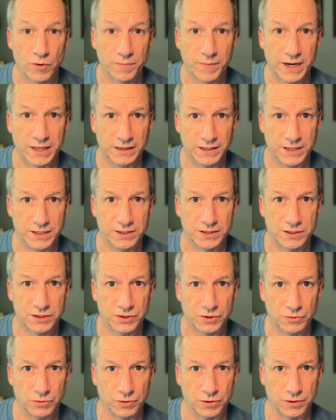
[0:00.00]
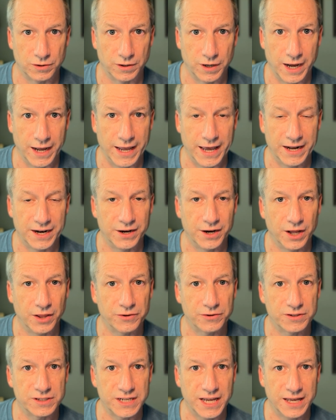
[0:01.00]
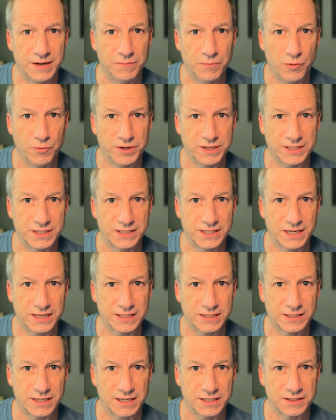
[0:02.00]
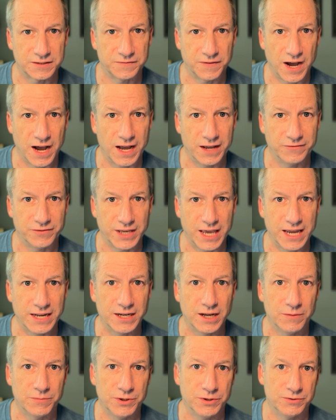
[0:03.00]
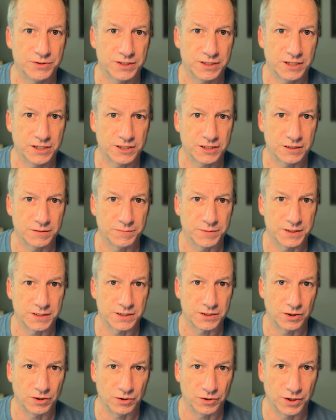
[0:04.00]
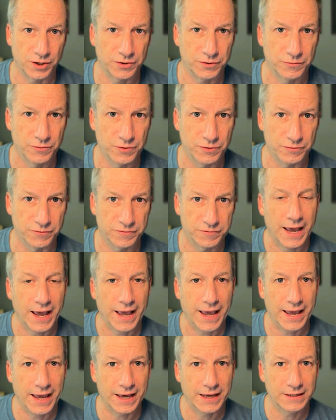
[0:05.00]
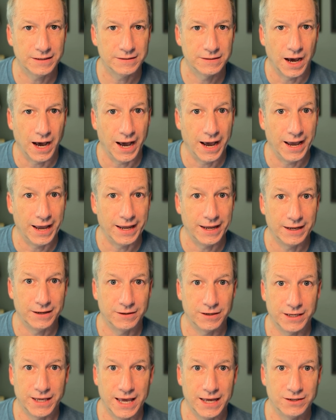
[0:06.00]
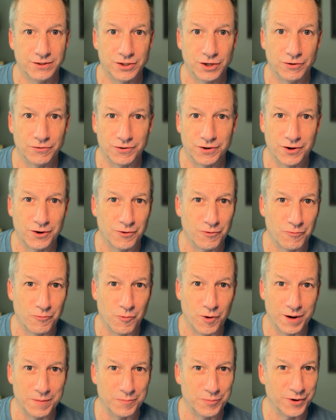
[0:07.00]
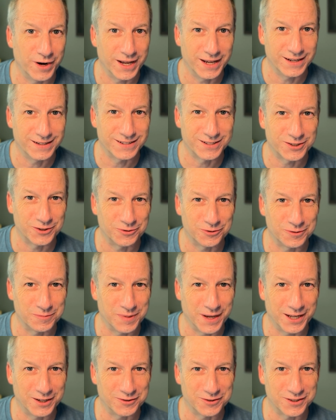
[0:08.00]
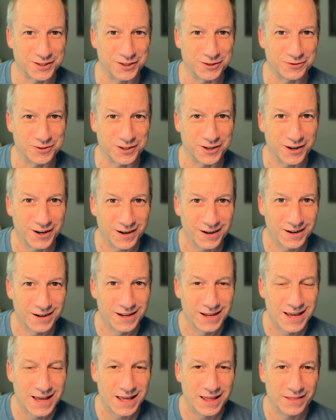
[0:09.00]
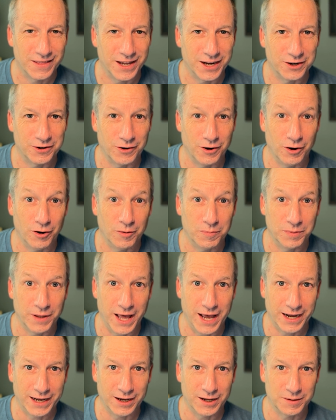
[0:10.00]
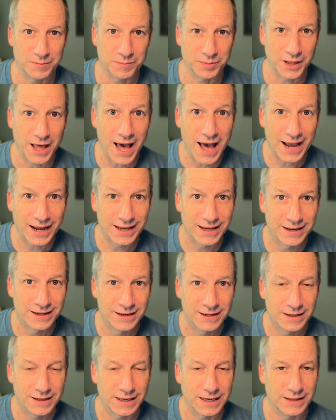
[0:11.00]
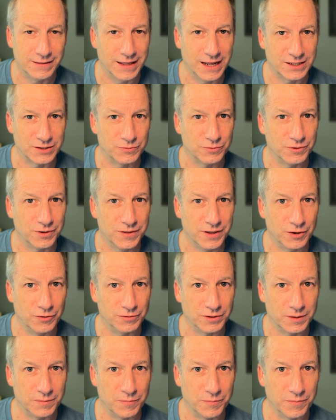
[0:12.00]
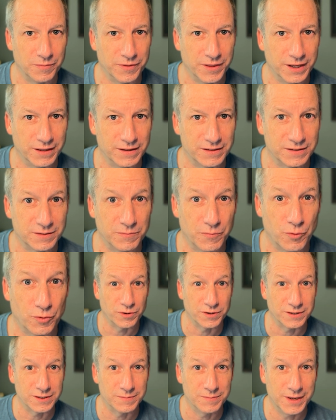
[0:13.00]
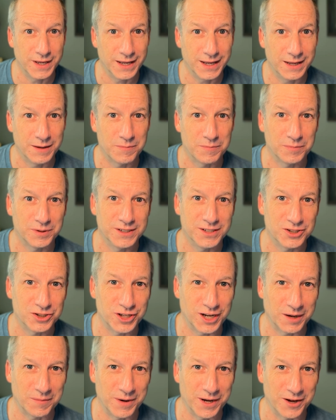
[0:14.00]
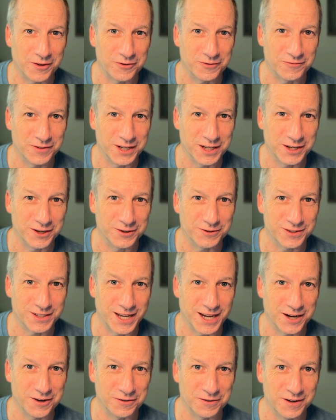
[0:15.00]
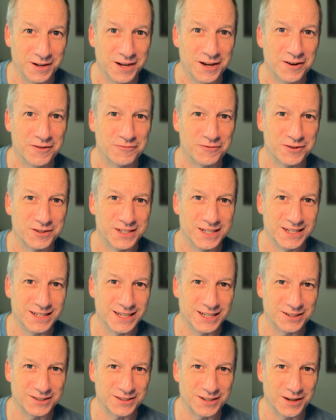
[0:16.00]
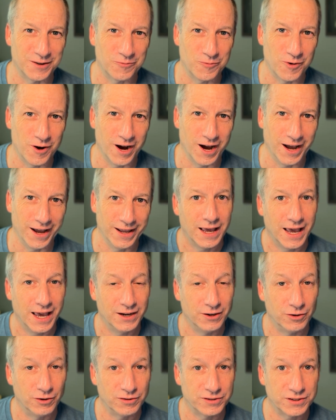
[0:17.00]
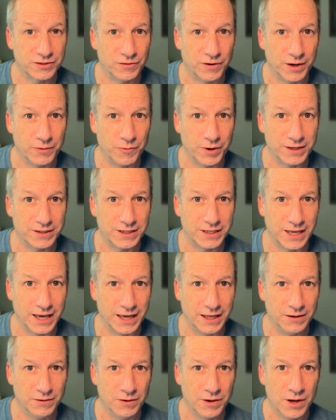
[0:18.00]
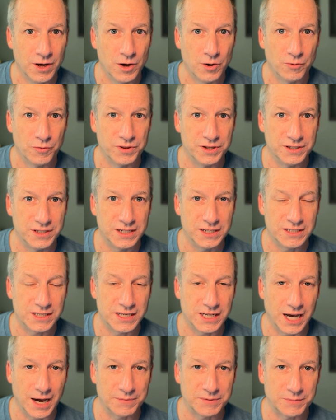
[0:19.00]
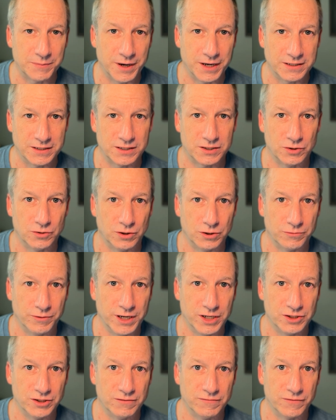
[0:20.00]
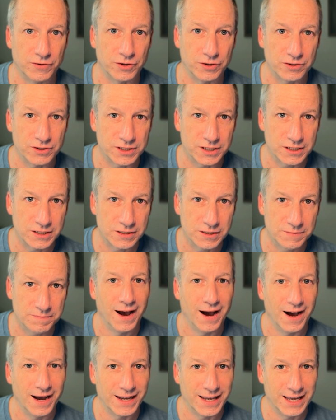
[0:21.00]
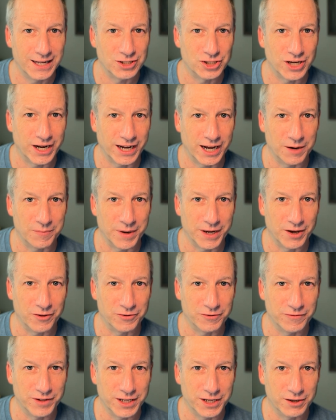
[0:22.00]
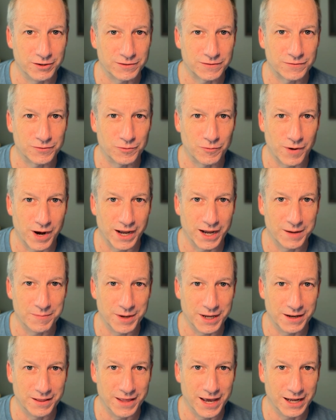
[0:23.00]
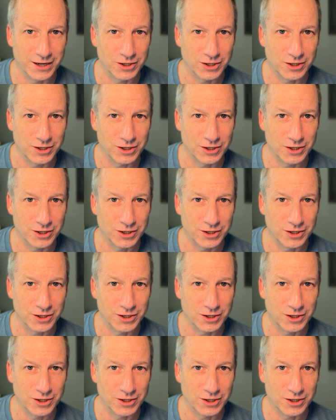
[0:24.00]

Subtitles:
my leased solar, I had another 10.665 kW system installed on the roof. And I, again, don't know what brand solar panels those are. They are all black on black, and that's really the only thing that's important to me. Please check my other videos out for details on why. And also I went again with a DC optimized SolarEdge inverter system. Again, check out my other videos for why I made that